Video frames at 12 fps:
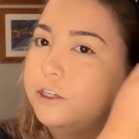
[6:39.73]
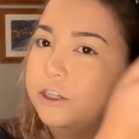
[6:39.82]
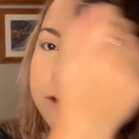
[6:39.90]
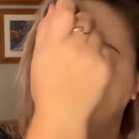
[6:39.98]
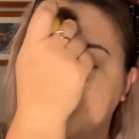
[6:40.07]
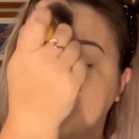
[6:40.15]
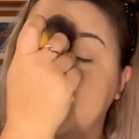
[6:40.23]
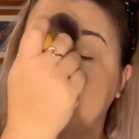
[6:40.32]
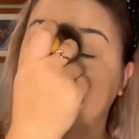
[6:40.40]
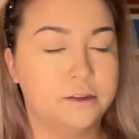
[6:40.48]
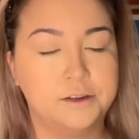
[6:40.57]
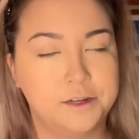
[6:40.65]
doing it.
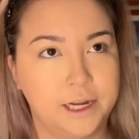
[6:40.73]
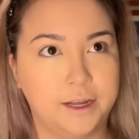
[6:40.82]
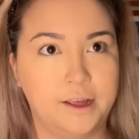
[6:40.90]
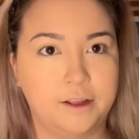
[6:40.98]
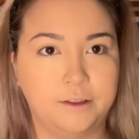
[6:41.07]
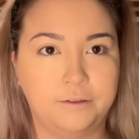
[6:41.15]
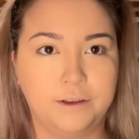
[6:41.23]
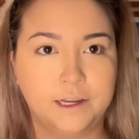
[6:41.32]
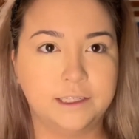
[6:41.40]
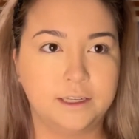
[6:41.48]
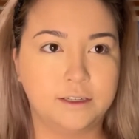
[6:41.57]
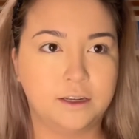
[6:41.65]
So now that the
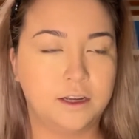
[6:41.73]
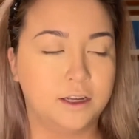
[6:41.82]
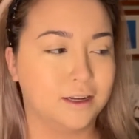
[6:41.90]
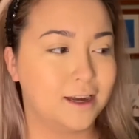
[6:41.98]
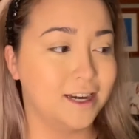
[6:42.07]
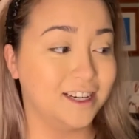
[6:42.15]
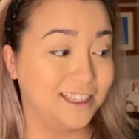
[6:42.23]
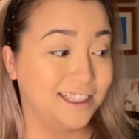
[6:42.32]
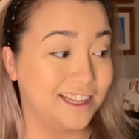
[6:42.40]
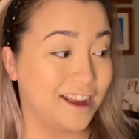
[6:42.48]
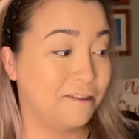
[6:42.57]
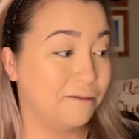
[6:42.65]
face is all kind of
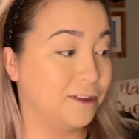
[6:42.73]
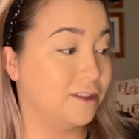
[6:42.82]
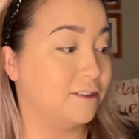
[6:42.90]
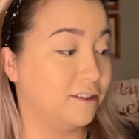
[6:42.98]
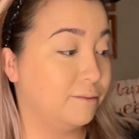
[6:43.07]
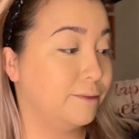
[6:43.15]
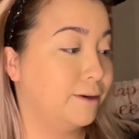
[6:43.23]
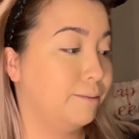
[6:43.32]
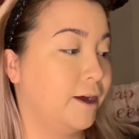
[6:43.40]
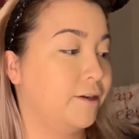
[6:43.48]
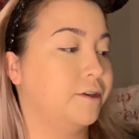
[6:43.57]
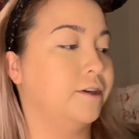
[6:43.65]
set with a little bit of
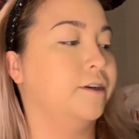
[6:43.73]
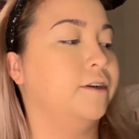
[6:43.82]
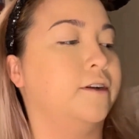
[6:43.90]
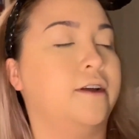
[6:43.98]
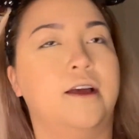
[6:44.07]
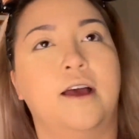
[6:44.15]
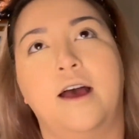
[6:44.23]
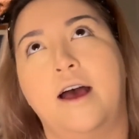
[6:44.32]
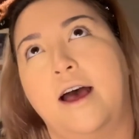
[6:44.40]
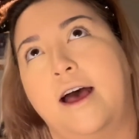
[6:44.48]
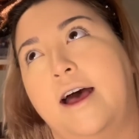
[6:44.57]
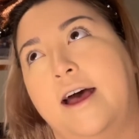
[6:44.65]
powder,
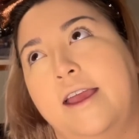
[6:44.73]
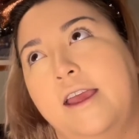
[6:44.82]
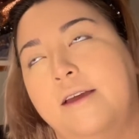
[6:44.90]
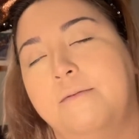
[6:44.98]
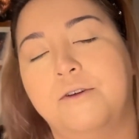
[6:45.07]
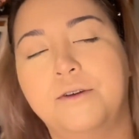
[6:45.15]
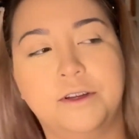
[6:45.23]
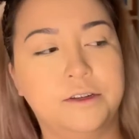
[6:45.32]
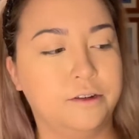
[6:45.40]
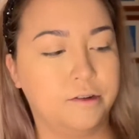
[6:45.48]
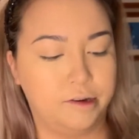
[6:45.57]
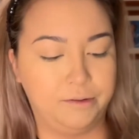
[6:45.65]
I am going to
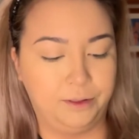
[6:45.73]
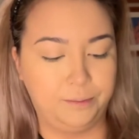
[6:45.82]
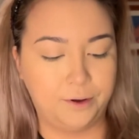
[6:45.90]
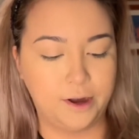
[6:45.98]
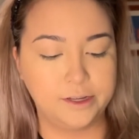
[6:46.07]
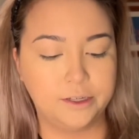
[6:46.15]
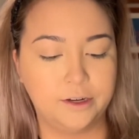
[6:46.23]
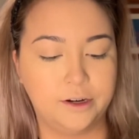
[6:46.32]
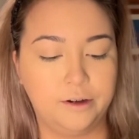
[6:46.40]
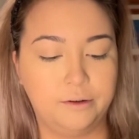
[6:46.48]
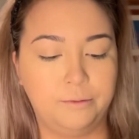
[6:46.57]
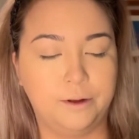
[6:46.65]
go in with
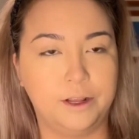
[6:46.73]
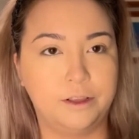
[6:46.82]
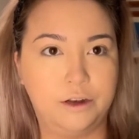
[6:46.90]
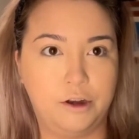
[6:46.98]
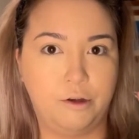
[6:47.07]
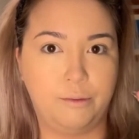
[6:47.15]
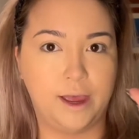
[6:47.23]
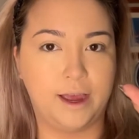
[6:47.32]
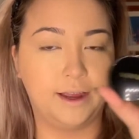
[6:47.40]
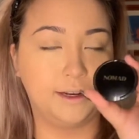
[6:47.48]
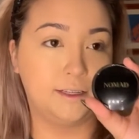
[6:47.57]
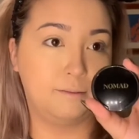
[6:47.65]
bronzer with
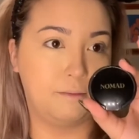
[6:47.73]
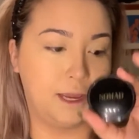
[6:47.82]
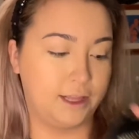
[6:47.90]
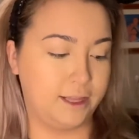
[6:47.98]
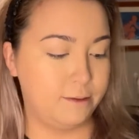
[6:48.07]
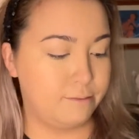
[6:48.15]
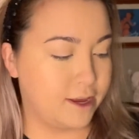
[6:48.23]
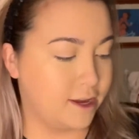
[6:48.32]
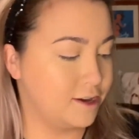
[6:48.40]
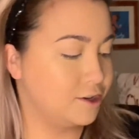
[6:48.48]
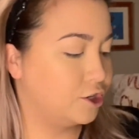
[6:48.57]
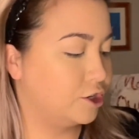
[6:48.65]
Nomad's Manly
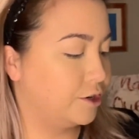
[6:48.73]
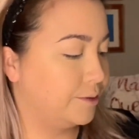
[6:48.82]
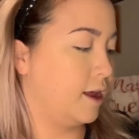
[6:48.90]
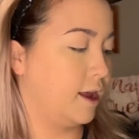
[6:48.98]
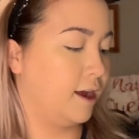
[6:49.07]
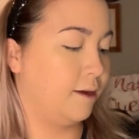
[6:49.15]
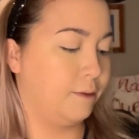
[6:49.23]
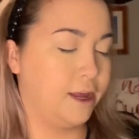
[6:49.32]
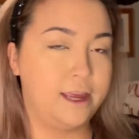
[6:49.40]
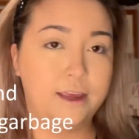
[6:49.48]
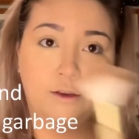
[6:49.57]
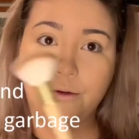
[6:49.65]
Beach and my
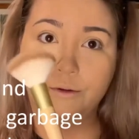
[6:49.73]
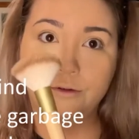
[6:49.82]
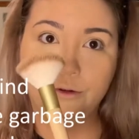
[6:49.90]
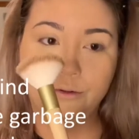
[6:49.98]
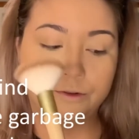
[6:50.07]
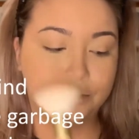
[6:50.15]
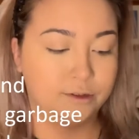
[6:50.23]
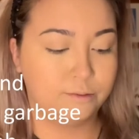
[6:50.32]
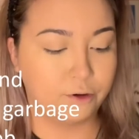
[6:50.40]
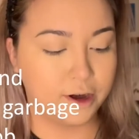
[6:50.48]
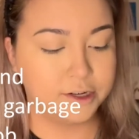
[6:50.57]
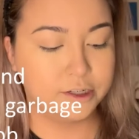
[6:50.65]
Eco Tools
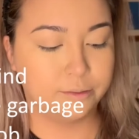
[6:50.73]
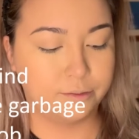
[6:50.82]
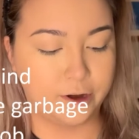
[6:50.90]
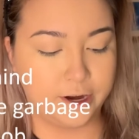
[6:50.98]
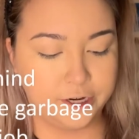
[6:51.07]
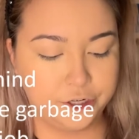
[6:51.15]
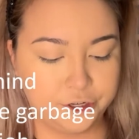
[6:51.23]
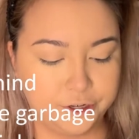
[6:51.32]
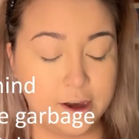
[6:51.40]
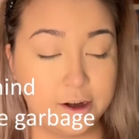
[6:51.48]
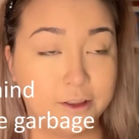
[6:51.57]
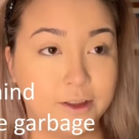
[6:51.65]
bronzer brush.
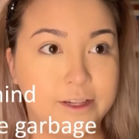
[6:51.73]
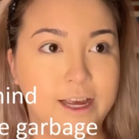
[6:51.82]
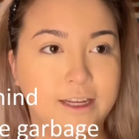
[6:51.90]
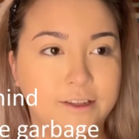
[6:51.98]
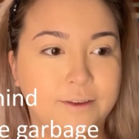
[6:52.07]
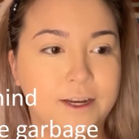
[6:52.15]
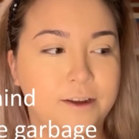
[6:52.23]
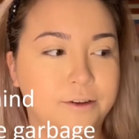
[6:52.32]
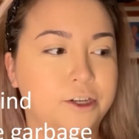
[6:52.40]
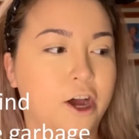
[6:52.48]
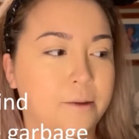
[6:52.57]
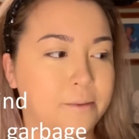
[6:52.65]
You know, the last video
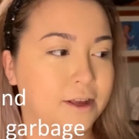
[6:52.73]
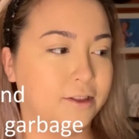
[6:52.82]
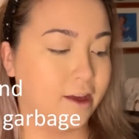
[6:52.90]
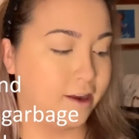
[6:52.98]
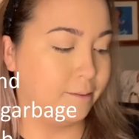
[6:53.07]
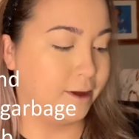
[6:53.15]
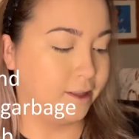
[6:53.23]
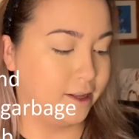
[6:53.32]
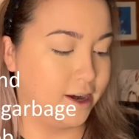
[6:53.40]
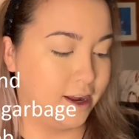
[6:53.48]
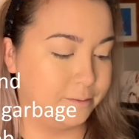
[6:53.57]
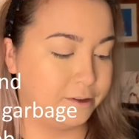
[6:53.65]
taught me a lot about the
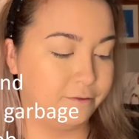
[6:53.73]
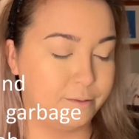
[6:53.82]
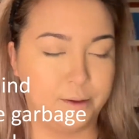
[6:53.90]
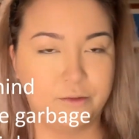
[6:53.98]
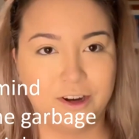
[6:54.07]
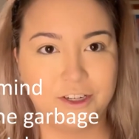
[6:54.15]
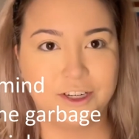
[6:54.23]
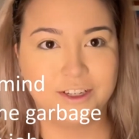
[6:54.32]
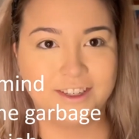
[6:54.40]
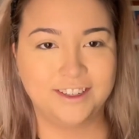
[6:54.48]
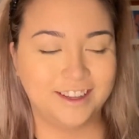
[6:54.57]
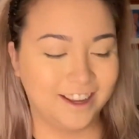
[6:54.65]
names of my brushes.